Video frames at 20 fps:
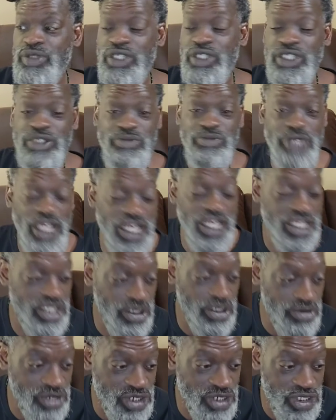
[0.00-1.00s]
Some Daily
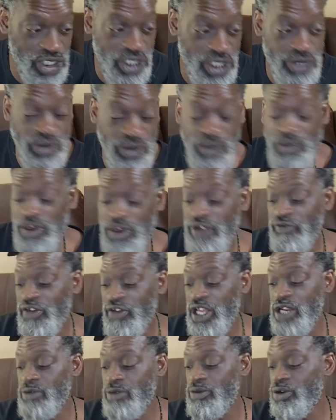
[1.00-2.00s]
Toaster shirts will be
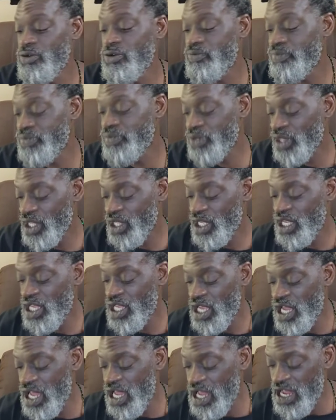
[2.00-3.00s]
available.
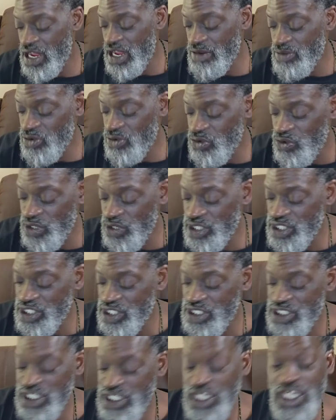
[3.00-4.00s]
I'm going to
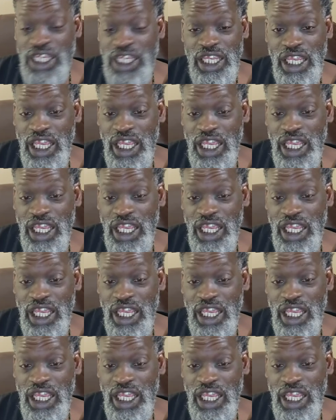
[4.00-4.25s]
see